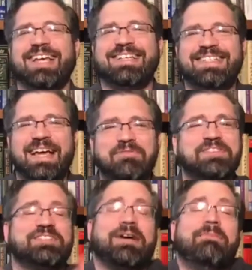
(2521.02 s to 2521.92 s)
have
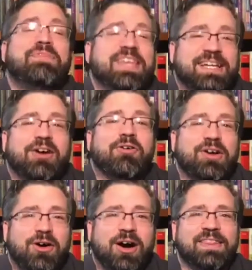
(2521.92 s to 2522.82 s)
something going
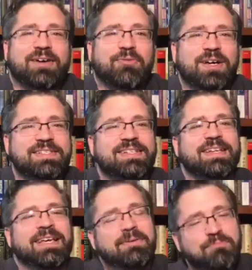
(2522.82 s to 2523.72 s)
on that wasn't
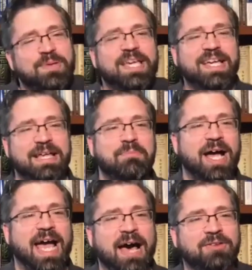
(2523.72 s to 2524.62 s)
being in my
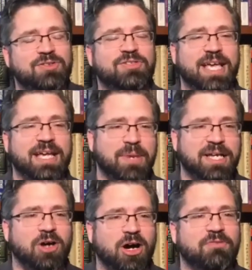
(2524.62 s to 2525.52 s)
house or taking my
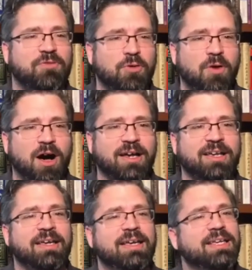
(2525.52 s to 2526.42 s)
dog for a walk.
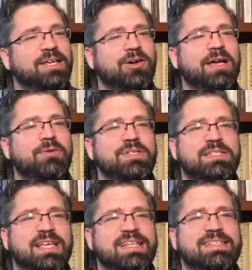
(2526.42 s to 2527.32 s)
You know, it's
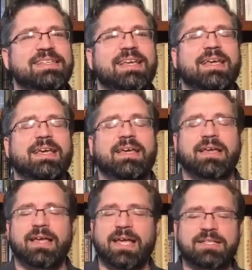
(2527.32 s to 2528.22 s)

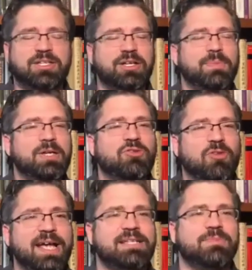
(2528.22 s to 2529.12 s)
going to be
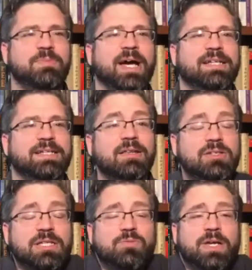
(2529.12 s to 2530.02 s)
great to be back together.
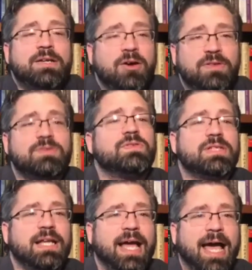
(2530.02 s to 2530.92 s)
Did we know this was
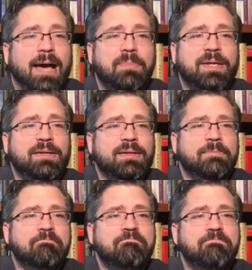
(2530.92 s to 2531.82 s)
going to happen?
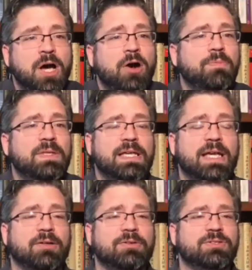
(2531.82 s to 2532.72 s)
No, but the
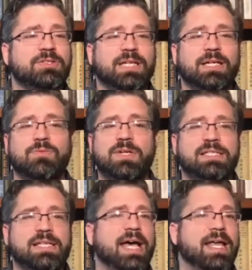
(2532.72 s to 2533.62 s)
elders will tell you, we
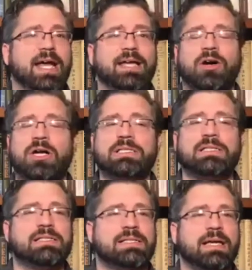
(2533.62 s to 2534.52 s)
sat and I constantly
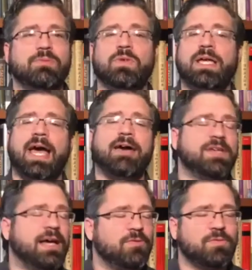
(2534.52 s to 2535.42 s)
said, we have to
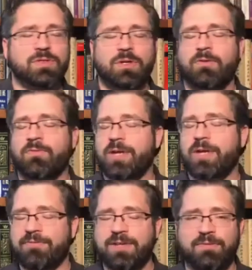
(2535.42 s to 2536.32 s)
have a reserve. We
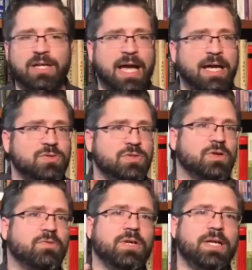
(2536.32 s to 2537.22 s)
have to have a cash
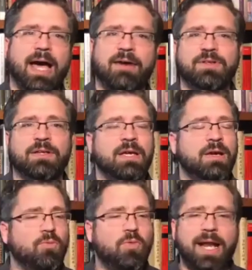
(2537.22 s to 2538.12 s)
reserve. We have to,
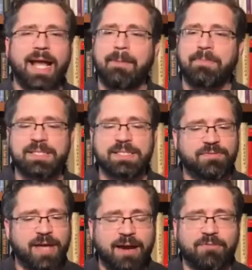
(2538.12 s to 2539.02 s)
what happens if
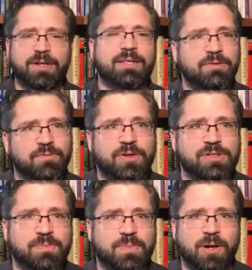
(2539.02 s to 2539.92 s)
everything falls
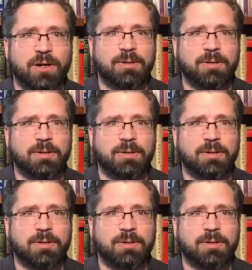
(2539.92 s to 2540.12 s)
apart?